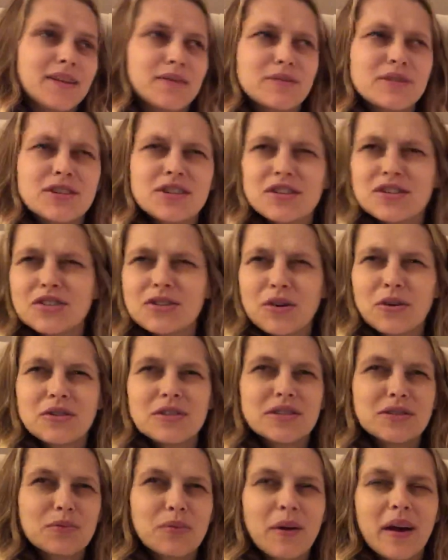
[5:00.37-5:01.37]
it was just so
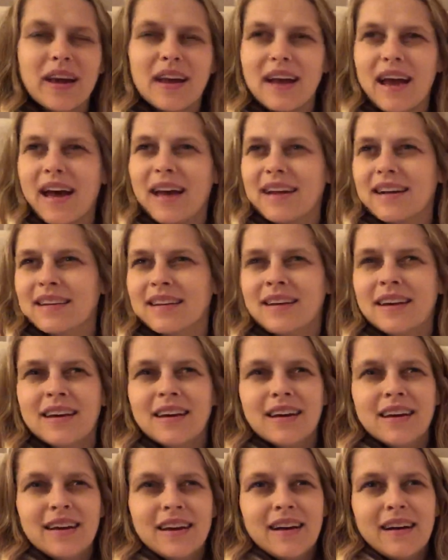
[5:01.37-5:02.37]
sweet and
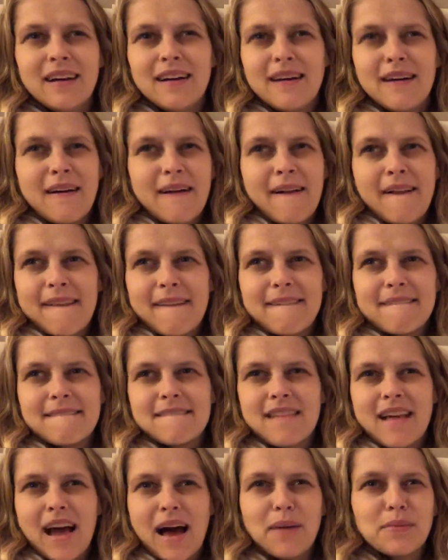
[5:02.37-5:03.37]

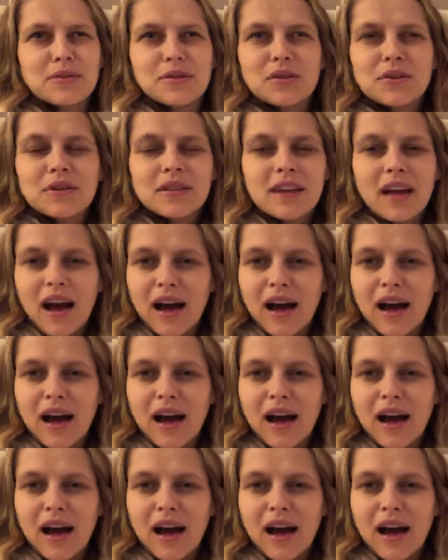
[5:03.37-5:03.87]
absolutely